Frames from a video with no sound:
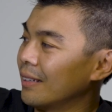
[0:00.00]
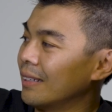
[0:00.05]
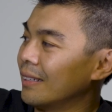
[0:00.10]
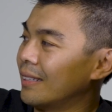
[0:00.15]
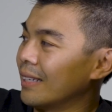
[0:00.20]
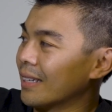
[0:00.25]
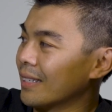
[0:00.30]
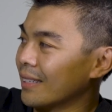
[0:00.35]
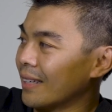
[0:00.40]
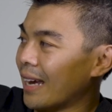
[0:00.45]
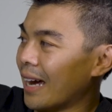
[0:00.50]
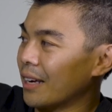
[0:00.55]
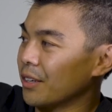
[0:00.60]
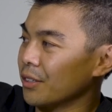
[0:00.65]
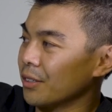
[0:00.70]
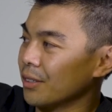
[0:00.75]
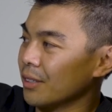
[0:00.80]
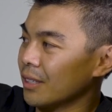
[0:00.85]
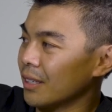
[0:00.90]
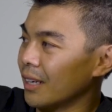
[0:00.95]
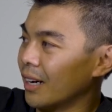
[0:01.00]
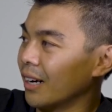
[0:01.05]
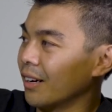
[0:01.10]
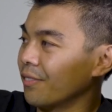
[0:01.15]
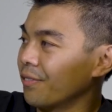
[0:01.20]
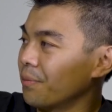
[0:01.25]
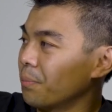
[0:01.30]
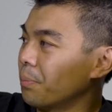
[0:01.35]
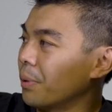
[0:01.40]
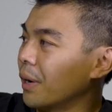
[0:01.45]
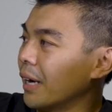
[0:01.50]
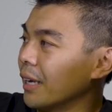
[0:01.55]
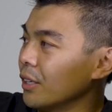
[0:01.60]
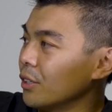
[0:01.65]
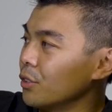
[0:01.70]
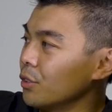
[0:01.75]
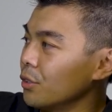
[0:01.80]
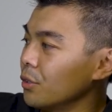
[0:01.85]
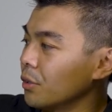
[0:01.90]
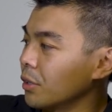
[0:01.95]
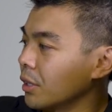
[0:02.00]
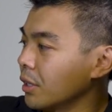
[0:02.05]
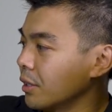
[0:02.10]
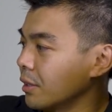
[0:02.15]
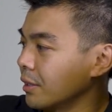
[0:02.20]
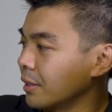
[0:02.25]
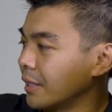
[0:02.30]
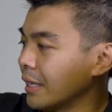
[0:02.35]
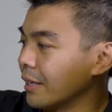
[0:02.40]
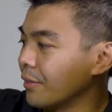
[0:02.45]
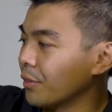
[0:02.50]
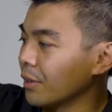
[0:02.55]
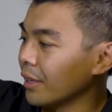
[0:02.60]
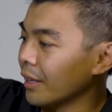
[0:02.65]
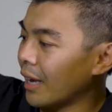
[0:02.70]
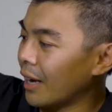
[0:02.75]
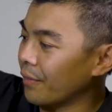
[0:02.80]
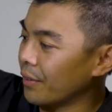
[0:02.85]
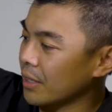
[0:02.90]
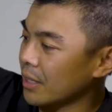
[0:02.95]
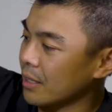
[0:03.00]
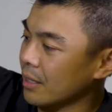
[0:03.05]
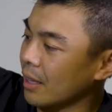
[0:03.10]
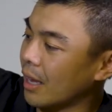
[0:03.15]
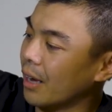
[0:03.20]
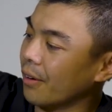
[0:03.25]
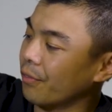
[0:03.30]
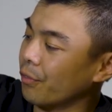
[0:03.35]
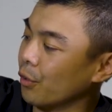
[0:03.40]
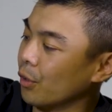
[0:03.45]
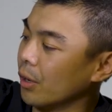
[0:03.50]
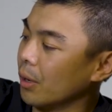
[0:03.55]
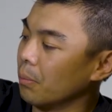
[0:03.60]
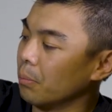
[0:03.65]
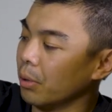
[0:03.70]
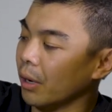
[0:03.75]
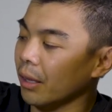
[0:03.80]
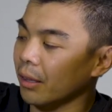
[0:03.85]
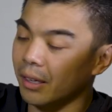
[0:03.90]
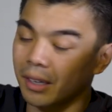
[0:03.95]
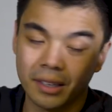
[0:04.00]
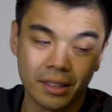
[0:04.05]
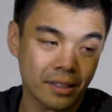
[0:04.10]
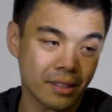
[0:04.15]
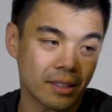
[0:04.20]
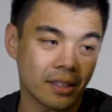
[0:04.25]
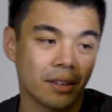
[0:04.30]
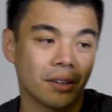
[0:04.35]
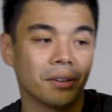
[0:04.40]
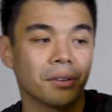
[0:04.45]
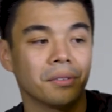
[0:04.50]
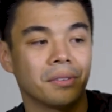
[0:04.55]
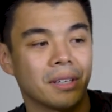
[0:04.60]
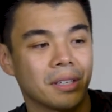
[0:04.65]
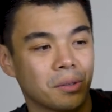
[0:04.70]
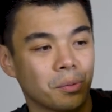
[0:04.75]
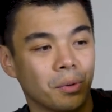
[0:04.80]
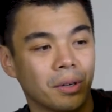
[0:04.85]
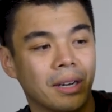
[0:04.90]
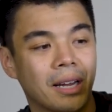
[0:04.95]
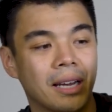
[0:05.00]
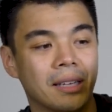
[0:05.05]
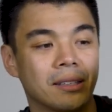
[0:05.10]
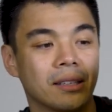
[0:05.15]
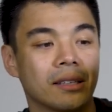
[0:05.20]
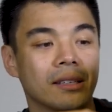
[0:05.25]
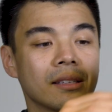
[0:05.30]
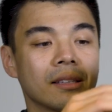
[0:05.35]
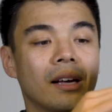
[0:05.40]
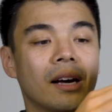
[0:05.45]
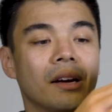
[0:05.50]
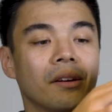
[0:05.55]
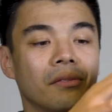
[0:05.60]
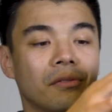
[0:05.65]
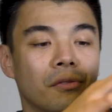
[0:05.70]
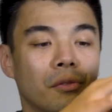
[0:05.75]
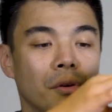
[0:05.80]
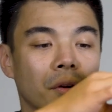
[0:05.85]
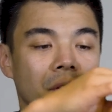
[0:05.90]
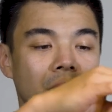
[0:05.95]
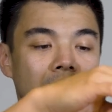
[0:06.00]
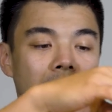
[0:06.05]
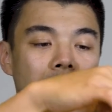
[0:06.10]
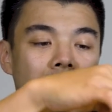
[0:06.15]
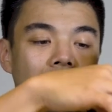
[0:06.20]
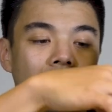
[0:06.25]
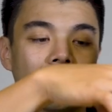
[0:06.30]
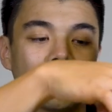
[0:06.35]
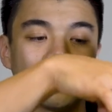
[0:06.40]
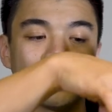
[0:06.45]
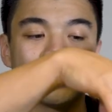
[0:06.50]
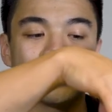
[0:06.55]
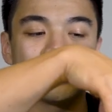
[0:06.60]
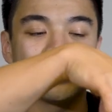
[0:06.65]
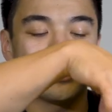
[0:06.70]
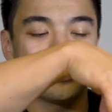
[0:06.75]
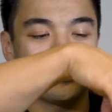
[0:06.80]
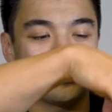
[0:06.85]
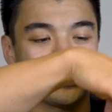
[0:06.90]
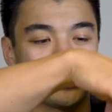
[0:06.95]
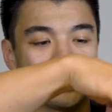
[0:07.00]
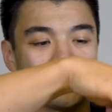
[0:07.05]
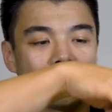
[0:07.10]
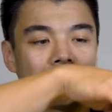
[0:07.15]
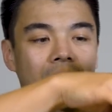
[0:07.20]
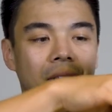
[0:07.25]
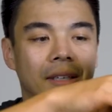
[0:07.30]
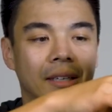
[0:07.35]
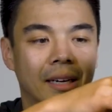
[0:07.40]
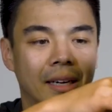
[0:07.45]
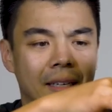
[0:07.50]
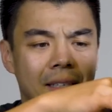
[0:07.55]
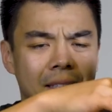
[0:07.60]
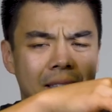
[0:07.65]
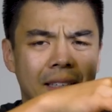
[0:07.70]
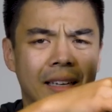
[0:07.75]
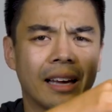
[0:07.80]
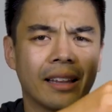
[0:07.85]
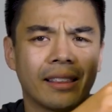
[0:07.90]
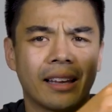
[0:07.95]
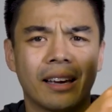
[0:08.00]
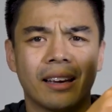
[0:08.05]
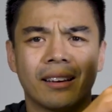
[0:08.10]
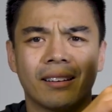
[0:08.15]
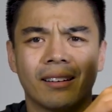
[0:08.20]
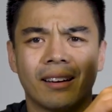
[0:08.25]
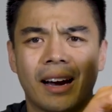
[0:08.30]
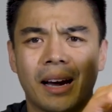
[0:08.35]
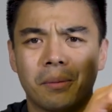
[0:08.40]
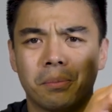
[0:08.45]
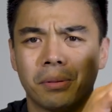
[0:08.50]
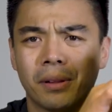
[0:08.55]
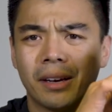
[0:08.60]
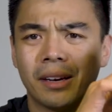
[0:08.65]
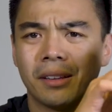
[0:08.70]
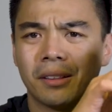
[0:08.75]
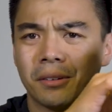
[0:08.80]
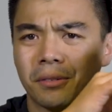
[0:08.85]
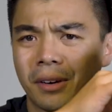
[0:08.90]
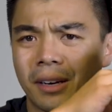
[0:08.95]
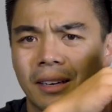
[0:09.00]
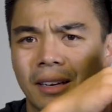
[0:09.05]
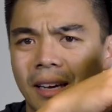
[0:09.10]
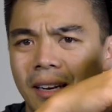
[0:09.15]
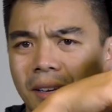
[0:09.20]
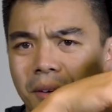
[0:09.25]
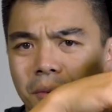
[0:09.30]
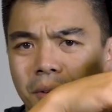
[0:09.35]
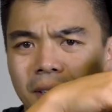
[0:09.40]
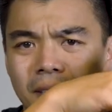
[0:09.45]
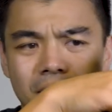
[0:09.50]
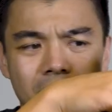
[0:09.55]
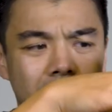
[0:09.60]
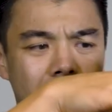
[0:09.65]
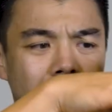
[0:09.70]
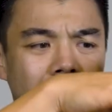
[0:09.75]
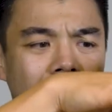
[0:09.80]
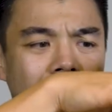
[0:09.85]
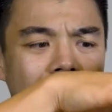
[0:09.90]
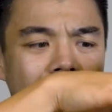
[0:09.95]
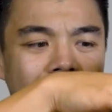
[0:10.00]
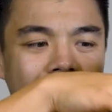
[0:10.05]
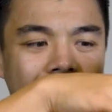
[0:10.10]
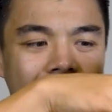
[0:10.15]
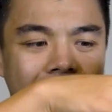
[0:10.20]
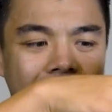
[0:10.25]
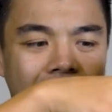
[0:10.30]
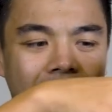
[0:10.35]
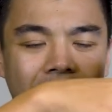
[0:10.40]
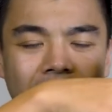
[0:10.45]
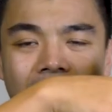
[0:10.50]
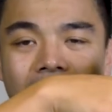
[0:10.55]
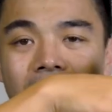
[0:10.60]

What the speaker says: disc catcher and stuff, but you didn't really have a slot for an umbrella. So this one has a slot for the umbrella, which is really nice. Not that I play in the rain anyways, but if I